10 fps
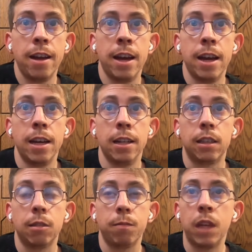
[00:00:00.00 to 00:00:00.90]
And
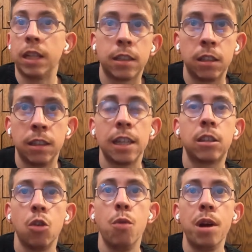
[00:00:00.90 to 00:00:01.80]
yeah, that's
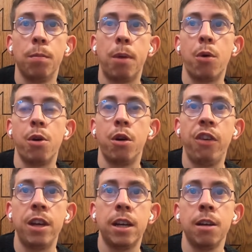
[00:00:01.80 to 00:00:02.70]
the real power of
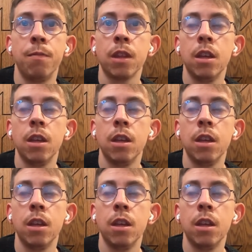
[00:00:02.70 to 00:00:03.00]
AI.